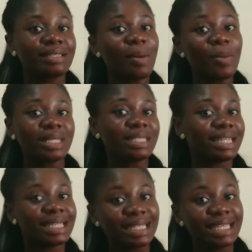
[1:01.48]
in someone's
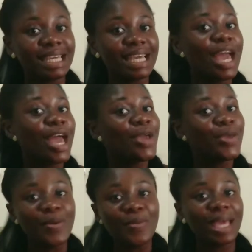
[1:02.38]
destiny
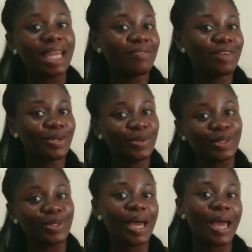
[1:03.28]
you may never
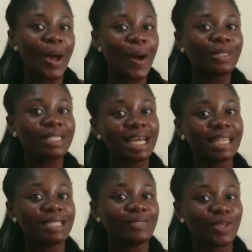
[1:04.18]
know. So help
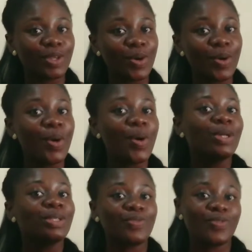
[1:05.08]
share this video
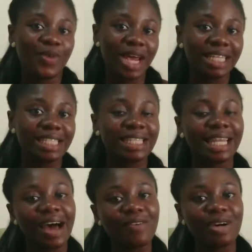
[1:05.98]
to friends,
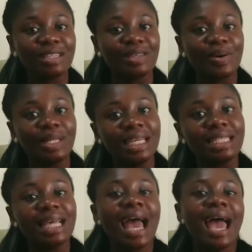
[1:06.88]
to loved ones, to
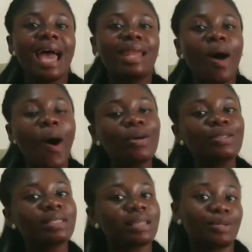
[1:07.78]
colleagues, and
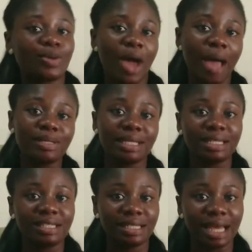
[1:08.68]
also subscribe to
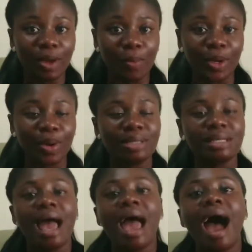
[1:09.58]
this channel, because